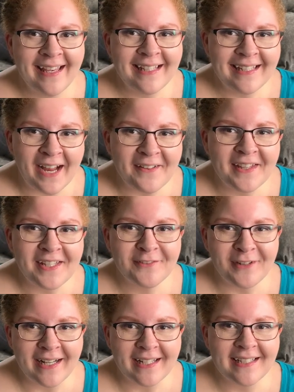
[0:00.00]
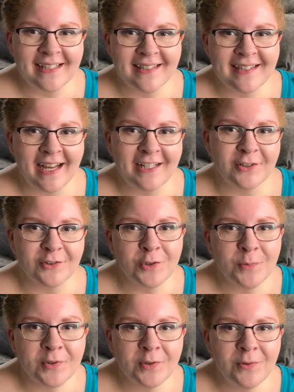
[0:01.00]
now that you're ready to design your
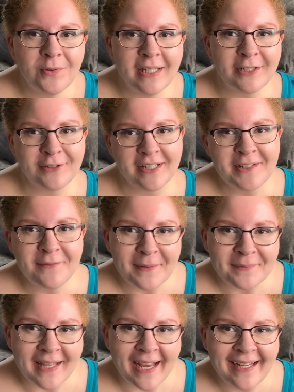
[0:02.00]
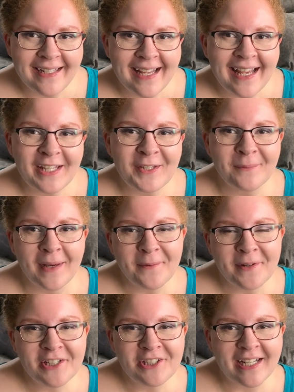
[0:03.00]
super cool and trendy website, you might want
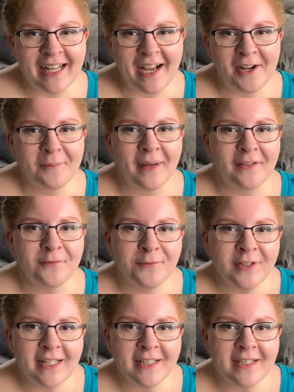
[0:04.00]
to check out my free